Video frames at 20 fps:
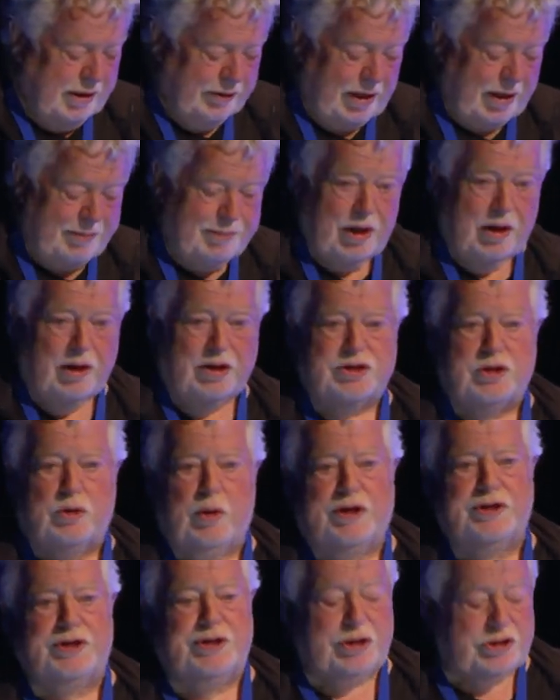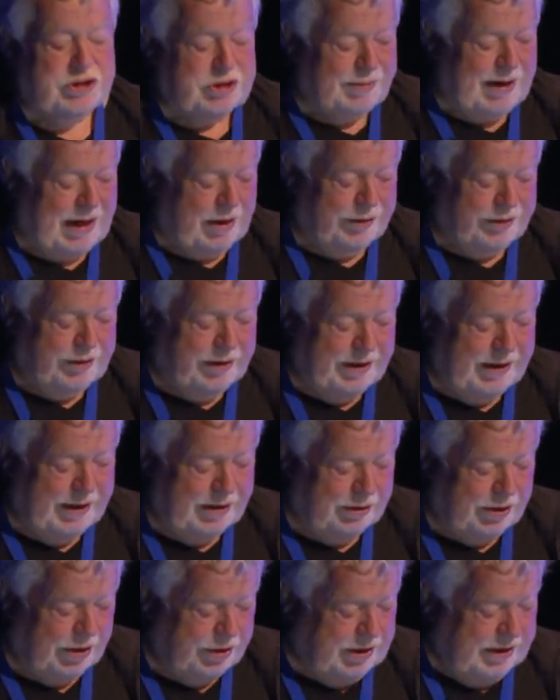they'd be asked questions about
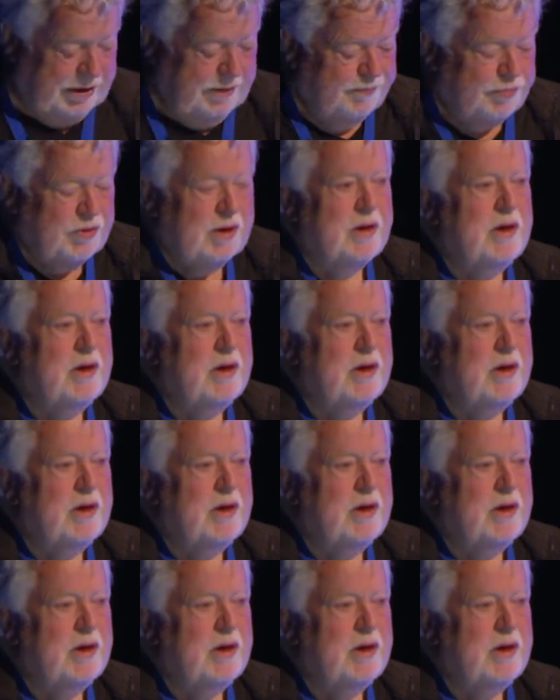their learning.